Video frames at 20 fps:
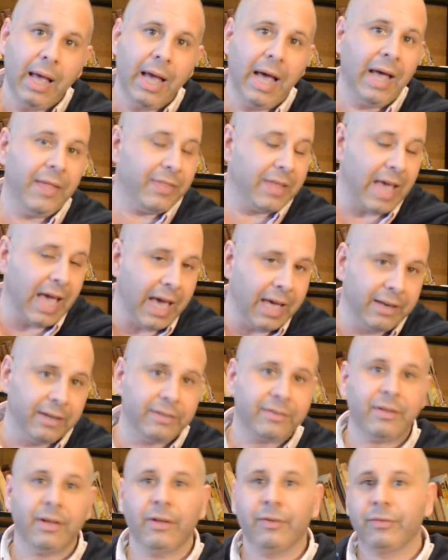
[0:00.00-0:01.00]
and the
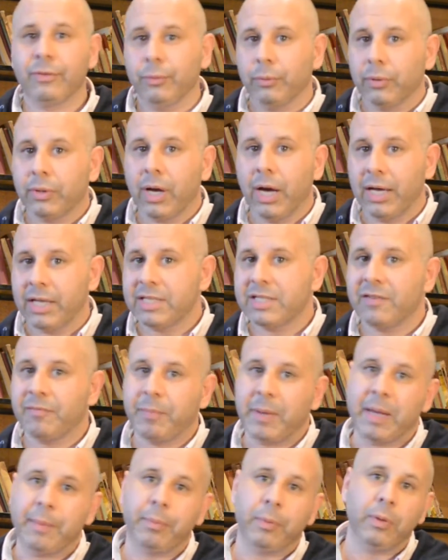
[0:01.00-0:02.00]
editors and all kinds
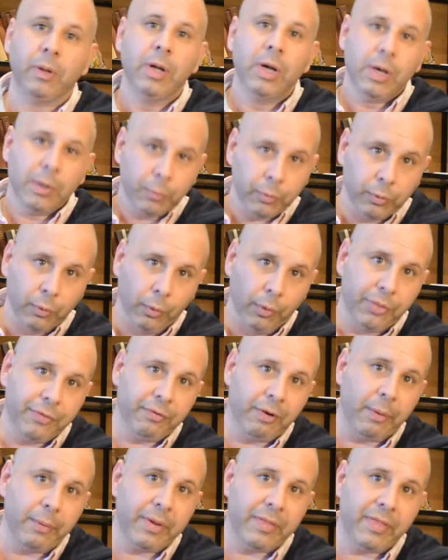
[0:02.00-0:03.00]
of people would all
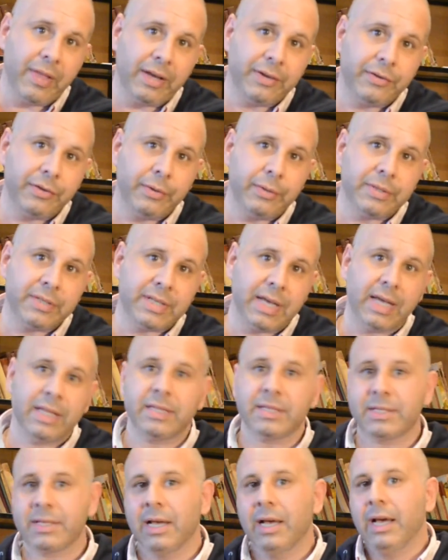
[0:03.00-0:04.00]
throw in their 2
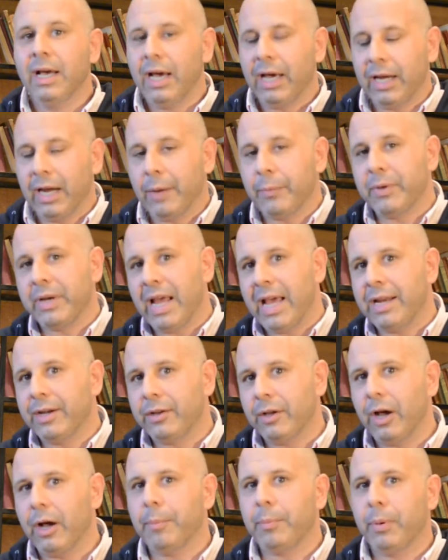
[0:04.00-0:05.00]
cents, and I would
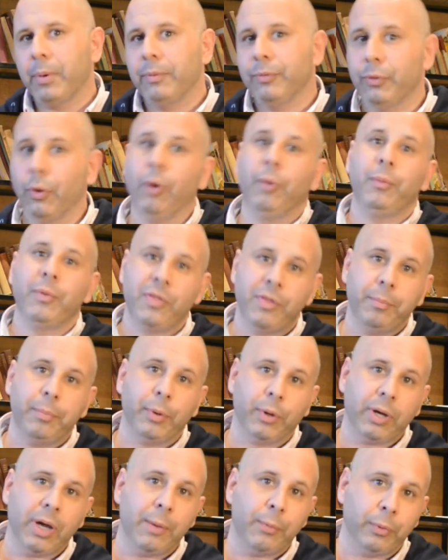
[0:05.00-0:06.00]
end up not with the
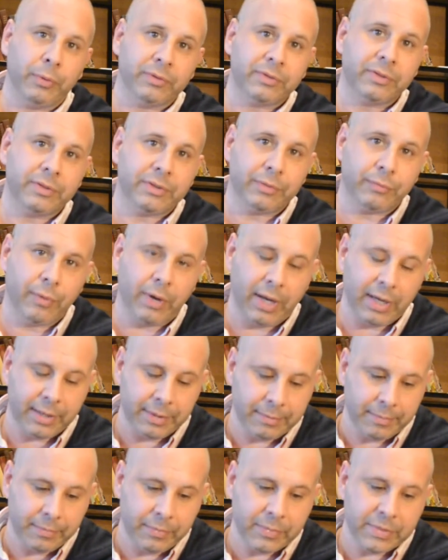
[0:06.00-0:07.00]
book I wanted to write.
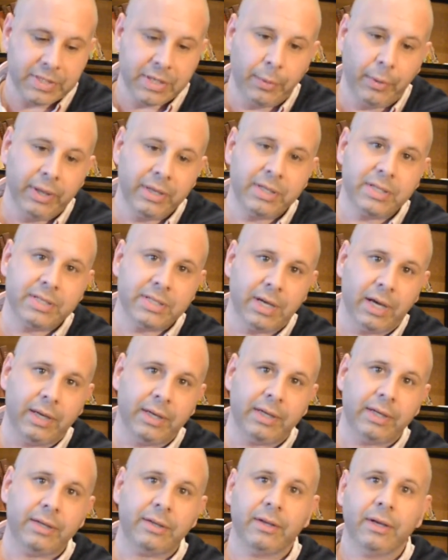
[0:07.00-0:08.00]
So I
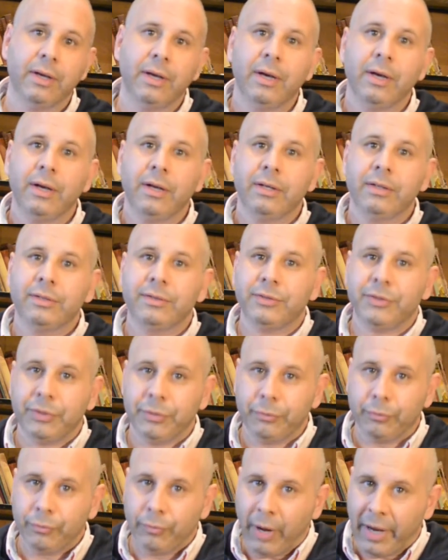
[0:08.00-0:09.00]
decided
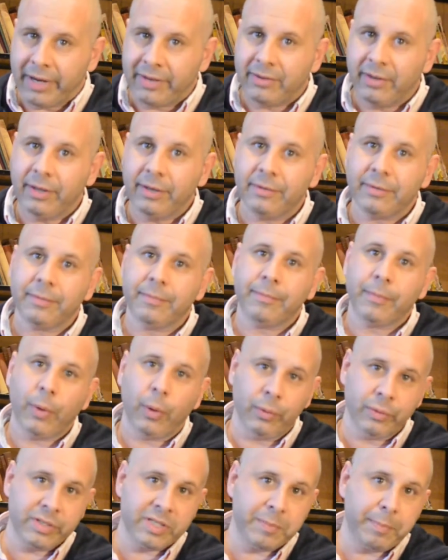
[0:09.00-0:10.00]
to write it
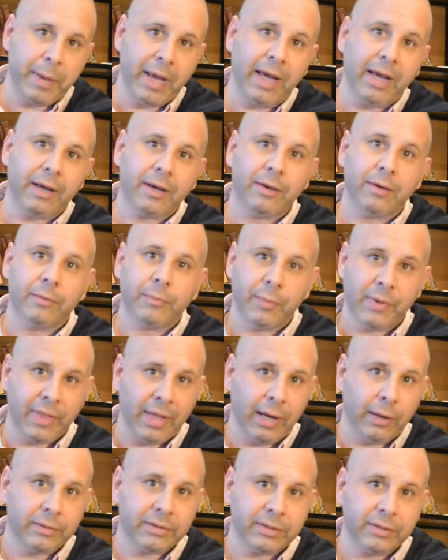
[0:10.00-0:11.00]
on spec
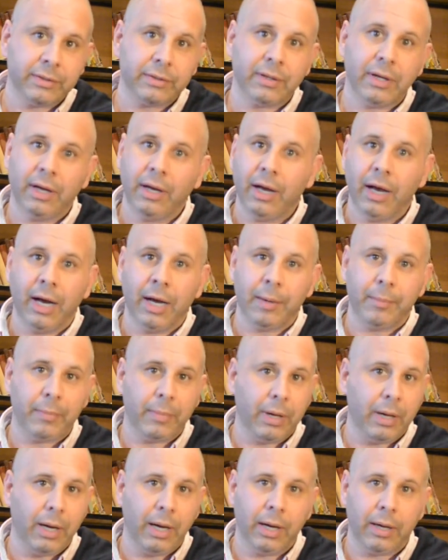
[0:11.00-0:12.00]
without
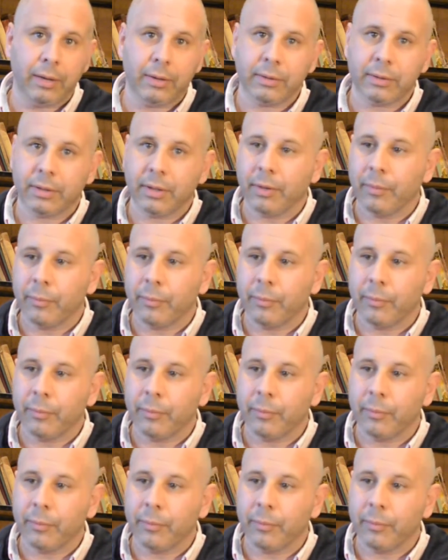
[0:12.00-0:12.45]
a